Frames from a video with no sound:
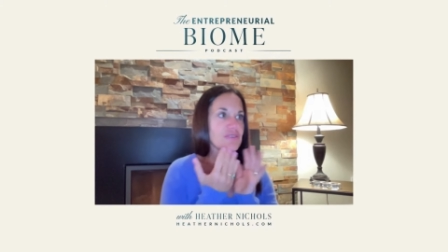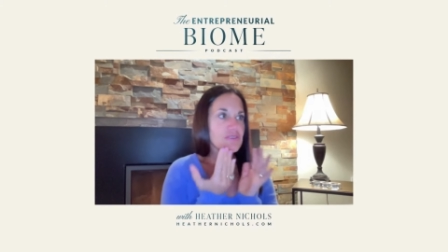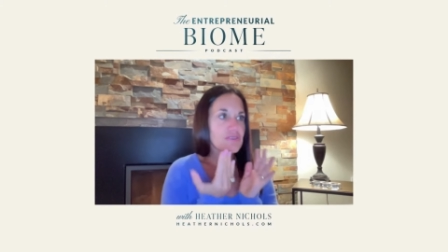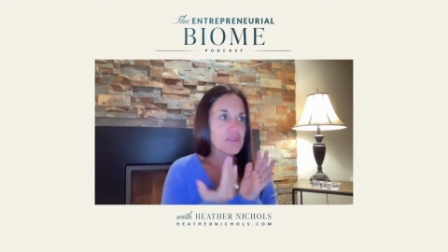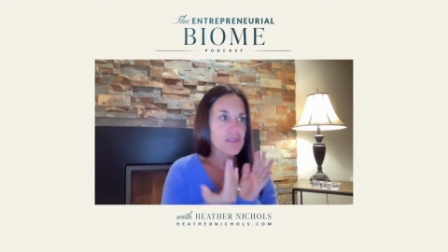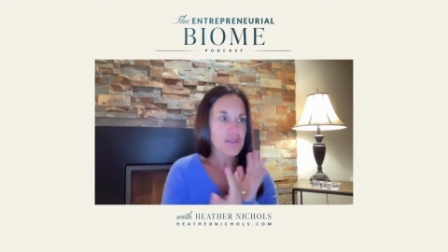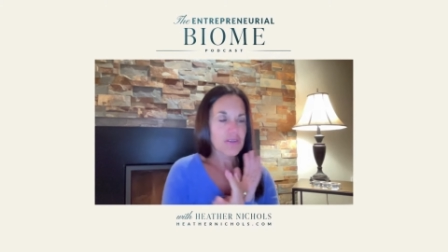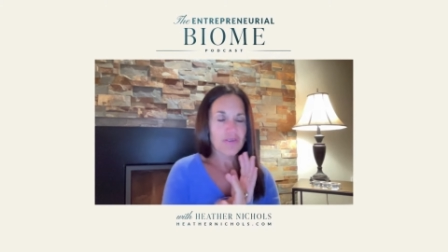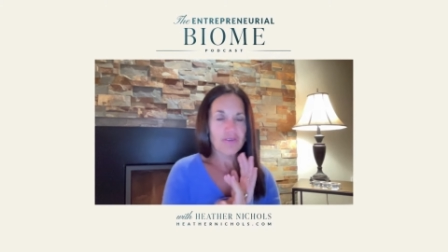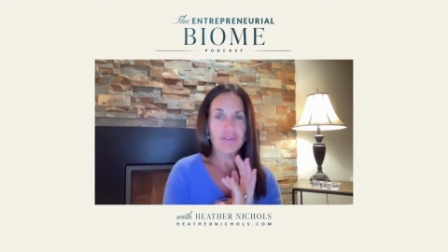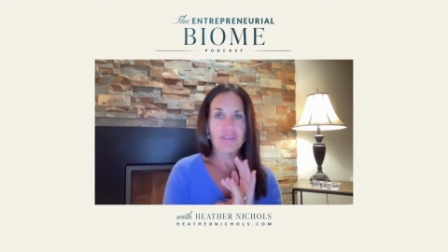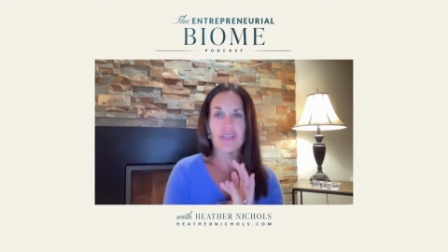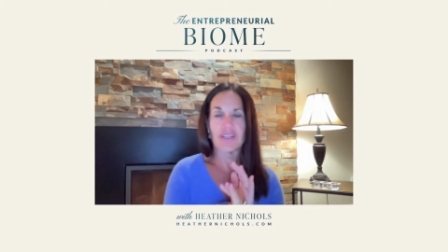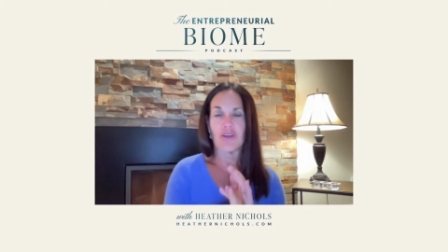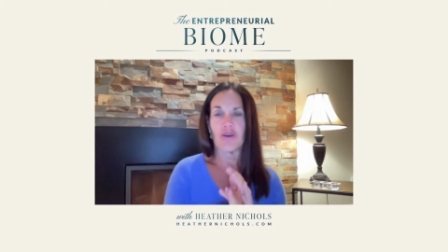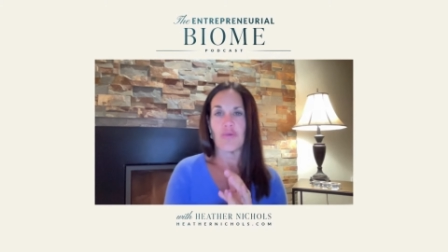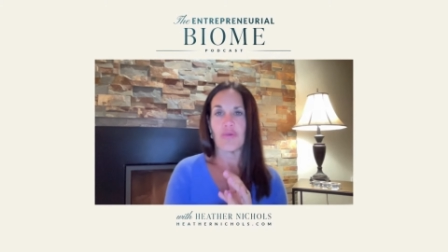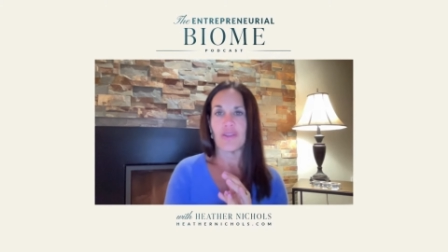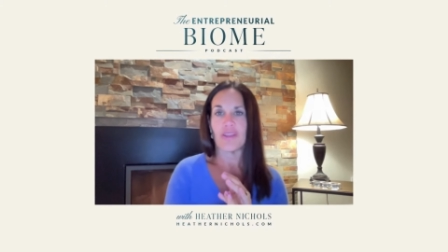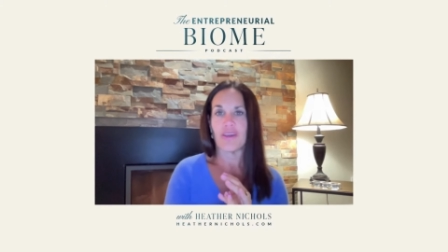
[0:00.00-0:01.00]
Literally
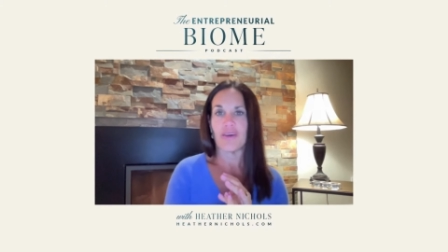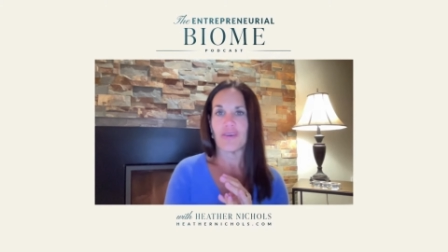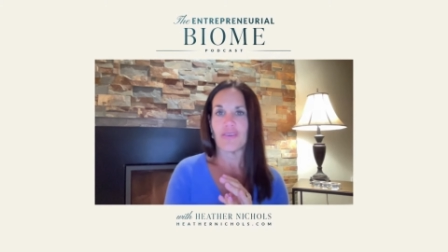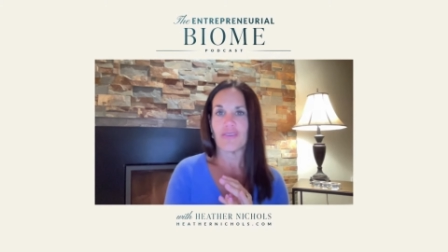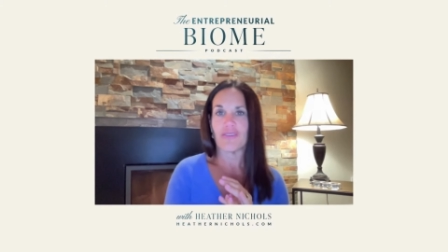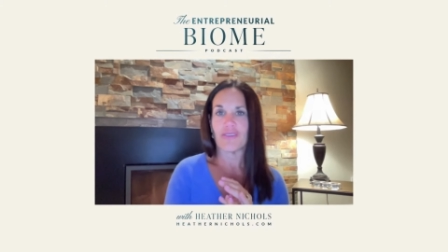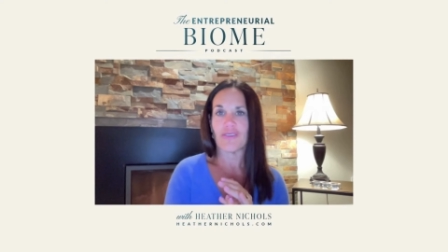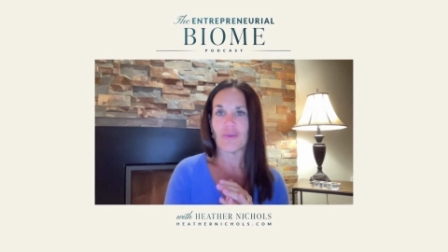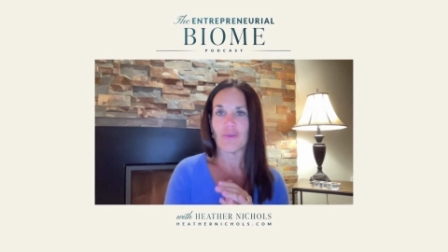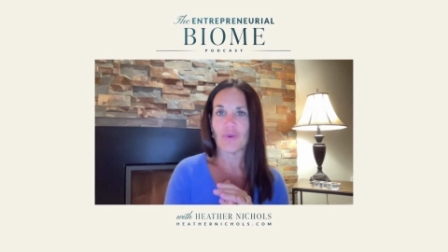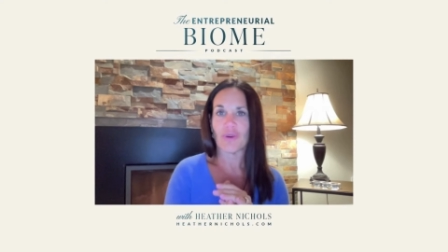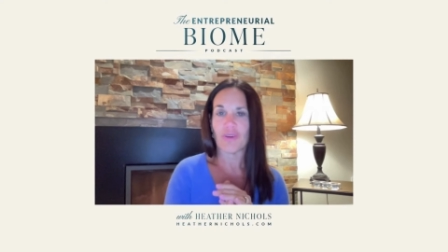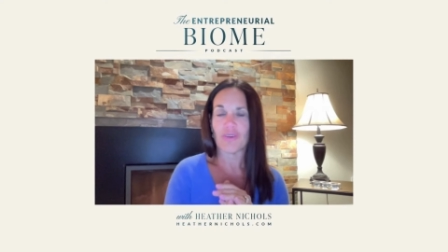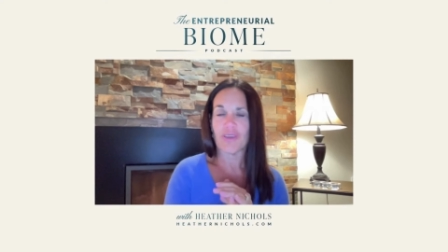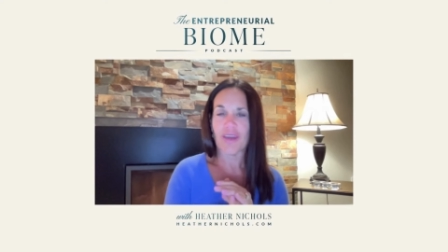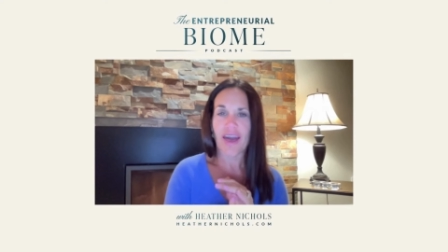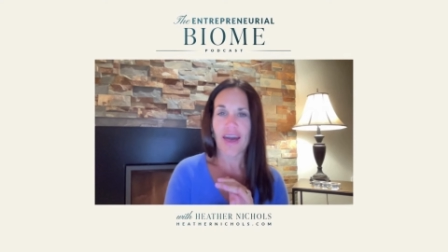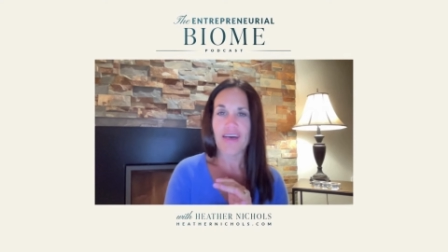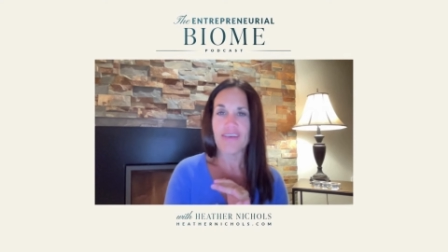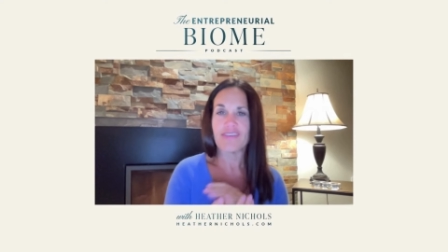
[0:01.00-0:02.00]
nobody else in the world
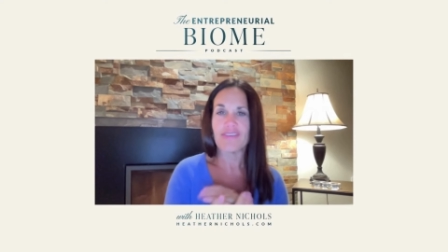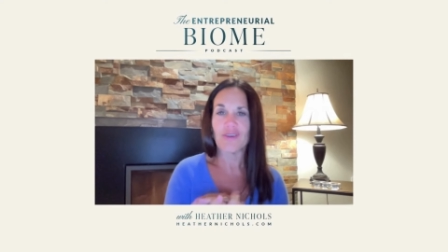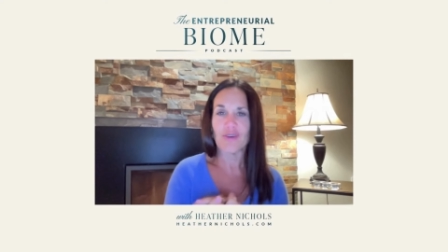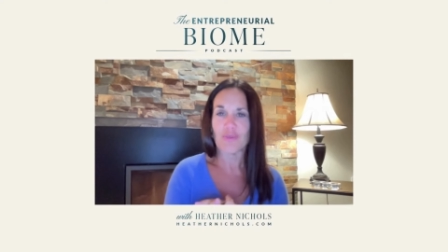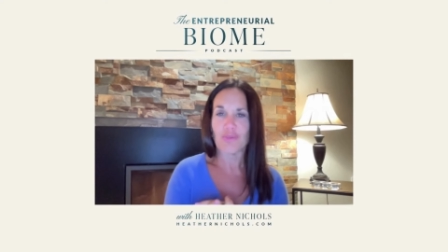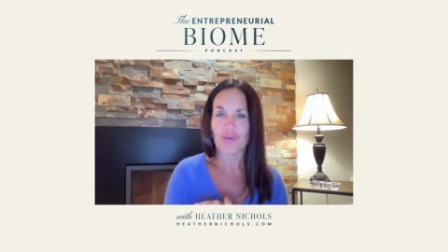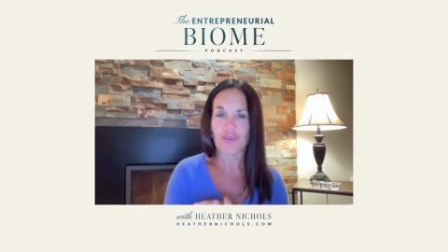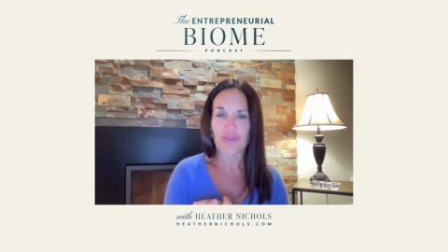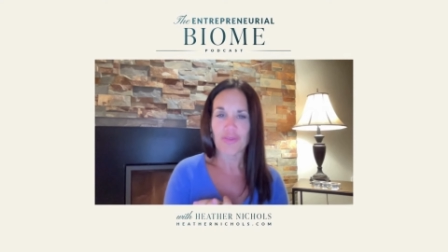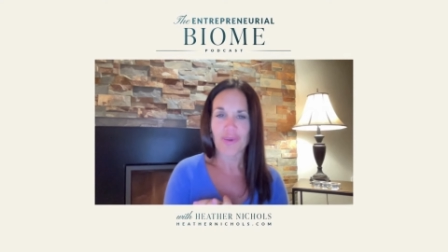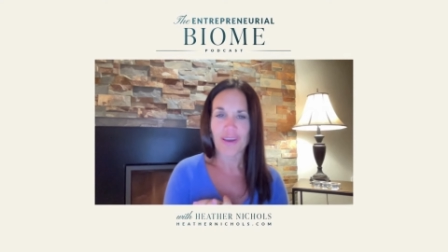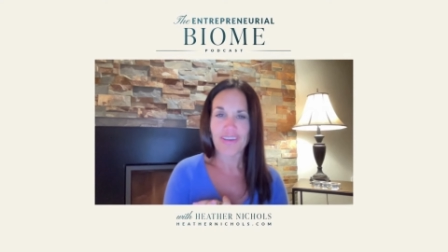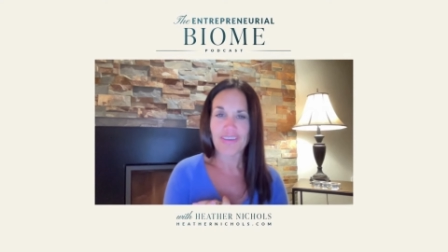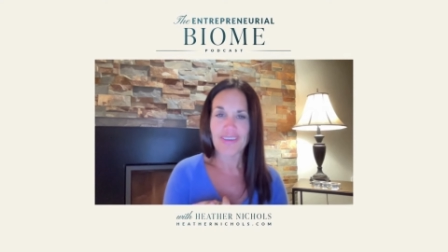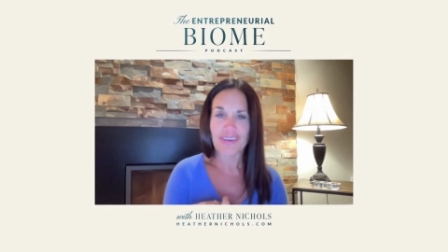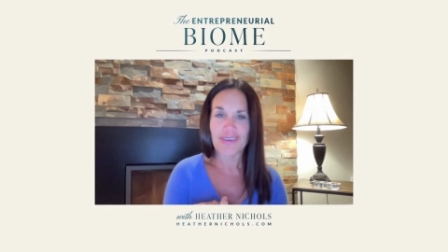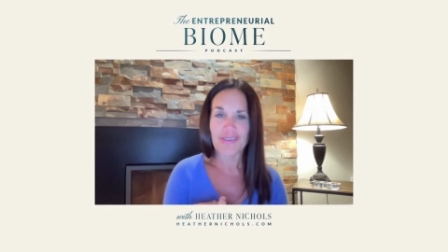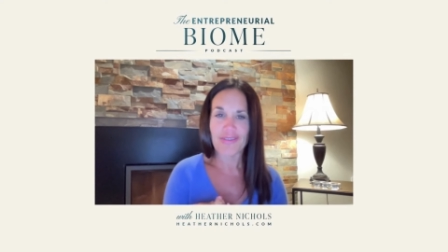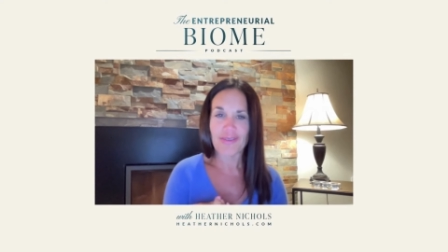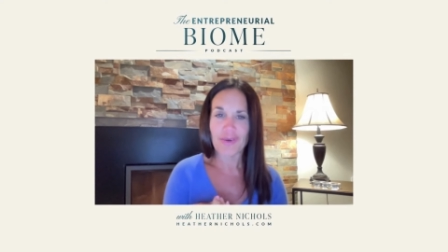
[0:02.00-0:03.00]
has your
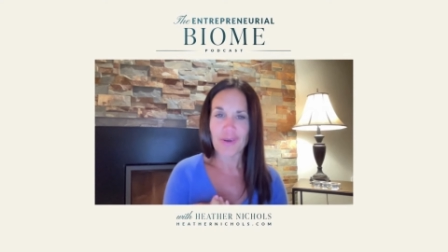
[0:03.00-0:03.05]
perspective